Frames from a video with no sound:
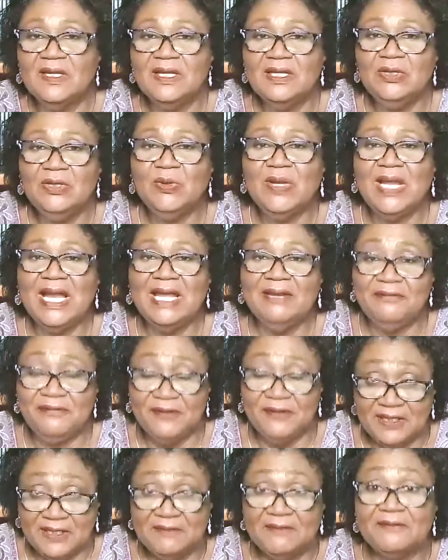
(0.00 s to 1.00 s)
you can
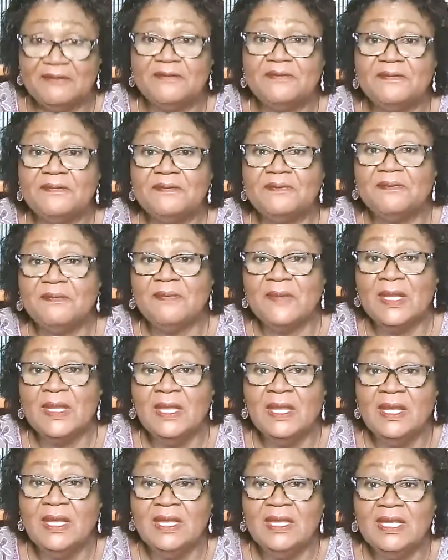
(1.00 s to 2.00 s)
forgive.
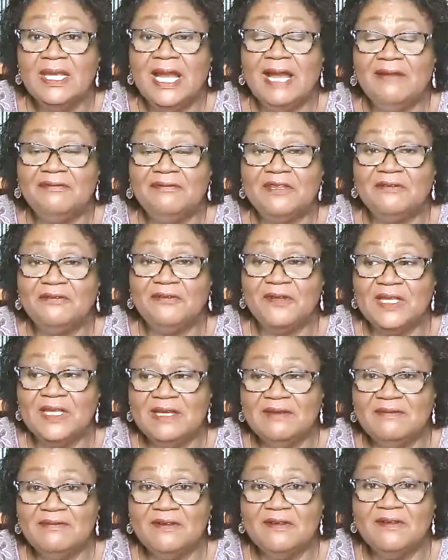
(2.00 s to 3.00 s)
You have to forgive